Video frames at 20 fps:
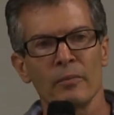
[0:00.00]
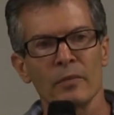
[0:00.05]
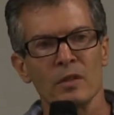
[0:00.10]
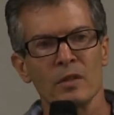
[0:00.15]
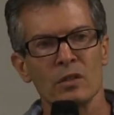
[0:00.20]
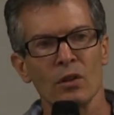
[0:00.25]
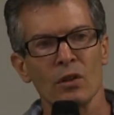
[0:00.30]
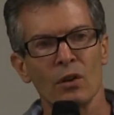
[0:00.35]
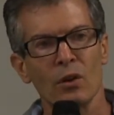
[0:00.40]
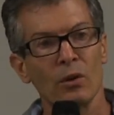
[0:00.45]

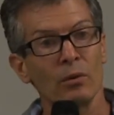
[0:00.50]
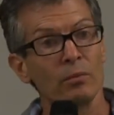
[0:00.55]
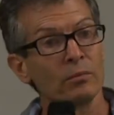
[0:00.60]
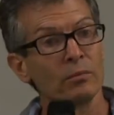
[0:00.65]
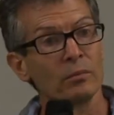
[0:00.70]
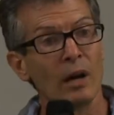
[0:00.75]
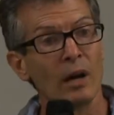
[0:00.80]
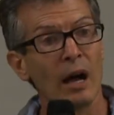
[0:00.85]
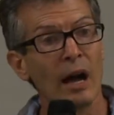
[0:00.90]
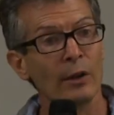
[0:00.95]
So
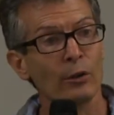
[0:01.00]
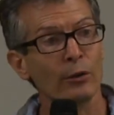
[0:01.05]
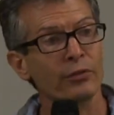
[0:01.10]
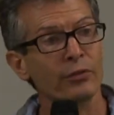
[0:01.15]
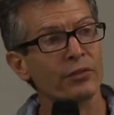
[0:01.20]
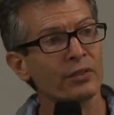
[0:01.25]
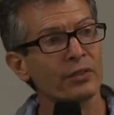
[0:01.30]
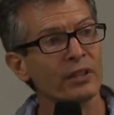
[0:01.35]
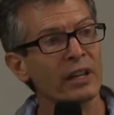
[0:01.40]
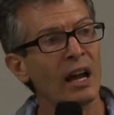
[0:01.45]
out of
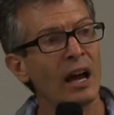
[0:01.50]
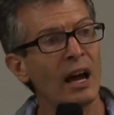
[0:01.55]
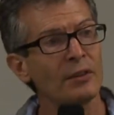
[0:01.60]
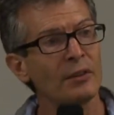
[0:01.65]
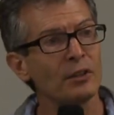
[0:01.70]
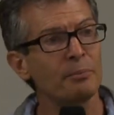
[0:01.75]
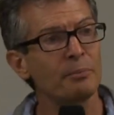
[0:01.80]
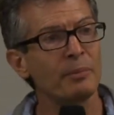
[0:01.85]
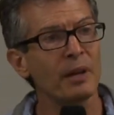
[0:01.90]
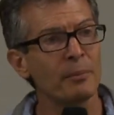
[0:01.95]

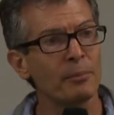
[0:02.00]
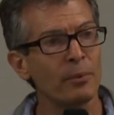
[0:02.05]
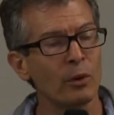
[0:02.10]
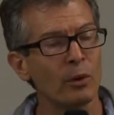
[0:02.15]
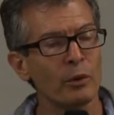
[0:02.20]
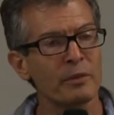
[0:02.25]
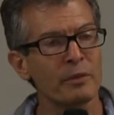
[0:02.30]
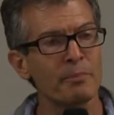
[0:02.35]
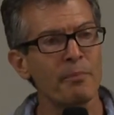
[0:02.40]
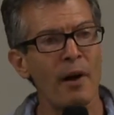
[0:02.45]
300 people
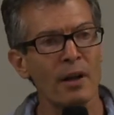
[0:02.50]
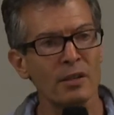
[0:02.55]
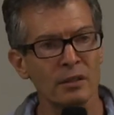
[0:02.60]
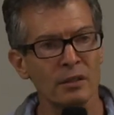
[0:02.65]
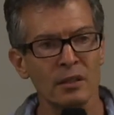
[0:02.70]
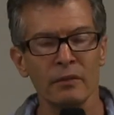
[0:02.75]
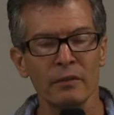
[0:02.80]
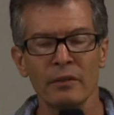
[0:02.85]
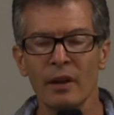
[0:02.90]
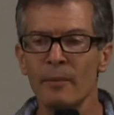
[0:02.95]
with
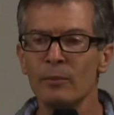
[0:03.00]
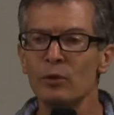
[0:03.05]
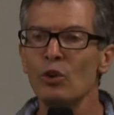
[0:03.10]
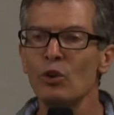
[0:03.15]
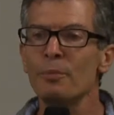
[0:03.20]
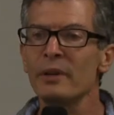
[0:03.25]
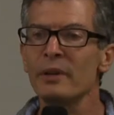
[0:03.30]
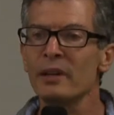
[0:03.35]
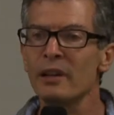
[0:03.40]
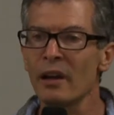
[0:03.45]
positive
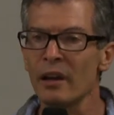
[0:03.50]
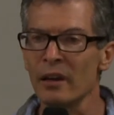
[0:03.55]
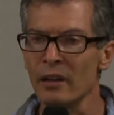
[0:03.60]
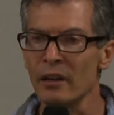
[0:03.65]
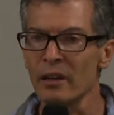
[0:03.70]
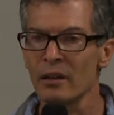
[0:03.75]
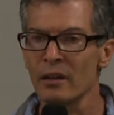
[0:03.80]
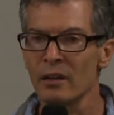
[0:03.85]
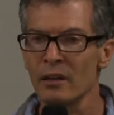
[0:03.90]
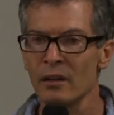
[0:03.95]

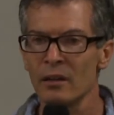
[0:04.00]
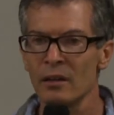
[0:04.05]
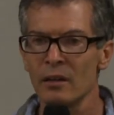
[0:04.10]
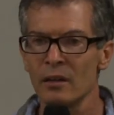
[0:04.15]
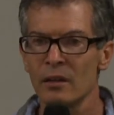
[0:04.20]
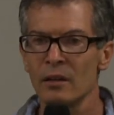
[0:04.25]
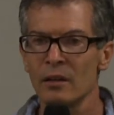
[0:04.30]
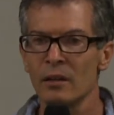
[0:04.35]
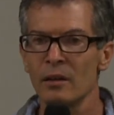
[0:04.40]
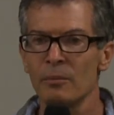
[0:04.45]
M2PK,
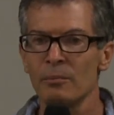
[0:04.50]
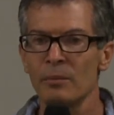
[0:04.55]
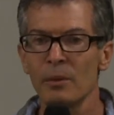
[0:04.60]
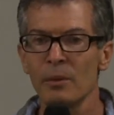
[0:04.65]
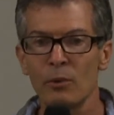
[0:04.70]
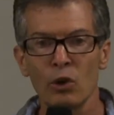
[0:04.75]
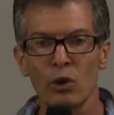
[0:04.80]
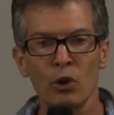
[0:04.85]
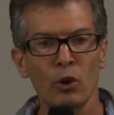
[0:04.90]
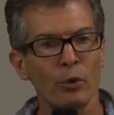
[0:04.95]

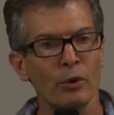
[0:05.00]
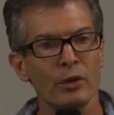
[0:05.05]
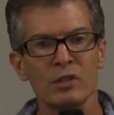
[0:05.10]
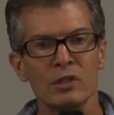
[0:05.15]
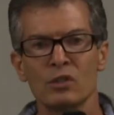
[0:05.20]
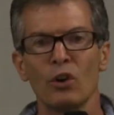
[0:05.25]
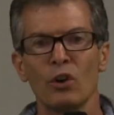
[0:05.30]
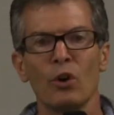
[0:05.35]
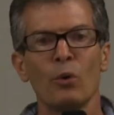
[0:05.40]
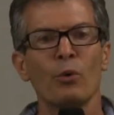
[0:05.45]
people who were
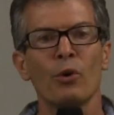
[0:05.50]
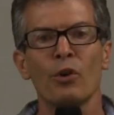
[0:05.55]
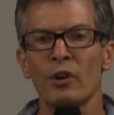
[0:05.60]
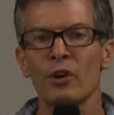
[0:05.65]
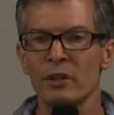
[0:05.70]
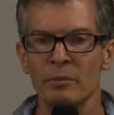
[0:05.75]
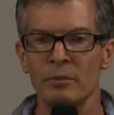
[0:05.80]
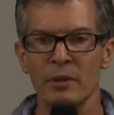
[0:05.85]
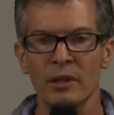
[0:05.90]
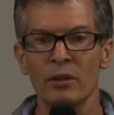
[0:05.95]
so
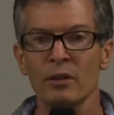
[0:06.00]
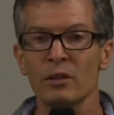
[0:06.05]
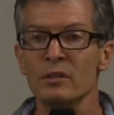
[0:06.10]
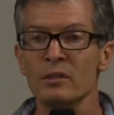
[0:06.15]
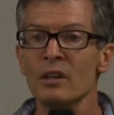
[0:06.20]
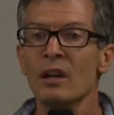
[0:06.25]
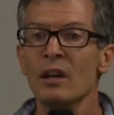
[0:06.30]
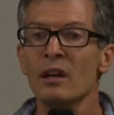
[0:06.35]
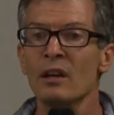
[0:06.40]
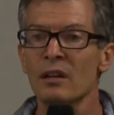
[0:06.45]
worried
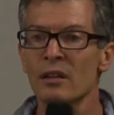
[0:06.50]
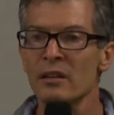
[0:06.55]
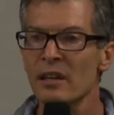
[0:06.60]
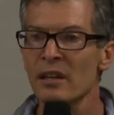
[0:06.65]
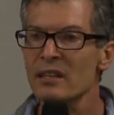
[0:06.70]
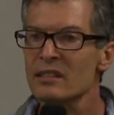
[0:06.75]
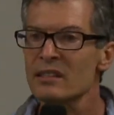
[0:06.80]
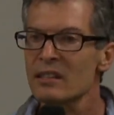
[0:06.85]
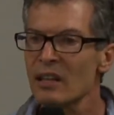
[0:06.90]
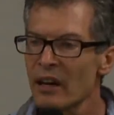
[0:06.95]
because
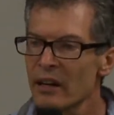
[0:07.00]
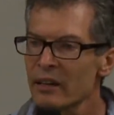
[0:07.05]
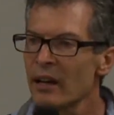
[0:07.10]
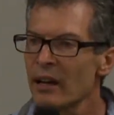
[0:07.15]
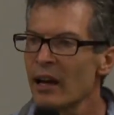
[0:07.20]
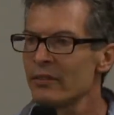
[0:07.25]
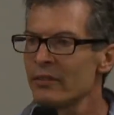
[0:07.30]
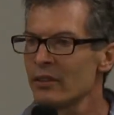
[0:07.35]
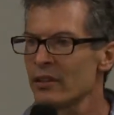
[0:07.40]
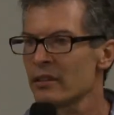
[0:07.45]
they started
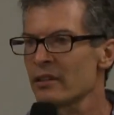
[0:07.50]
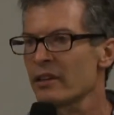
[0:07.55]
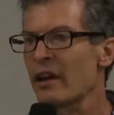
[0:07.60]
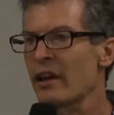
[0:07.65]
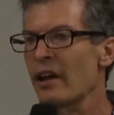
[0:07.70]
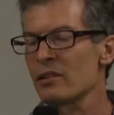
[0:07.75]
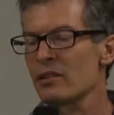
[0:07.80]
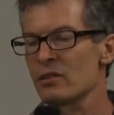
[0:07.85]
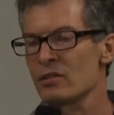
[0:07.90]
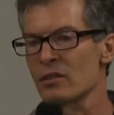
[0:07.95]
having their
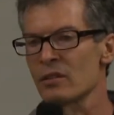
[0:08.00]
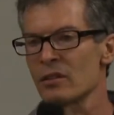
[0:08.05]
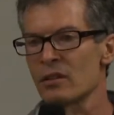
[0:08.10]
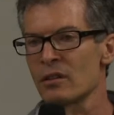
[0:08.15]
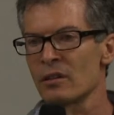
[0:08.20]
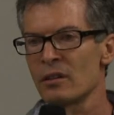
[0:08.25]
cancer.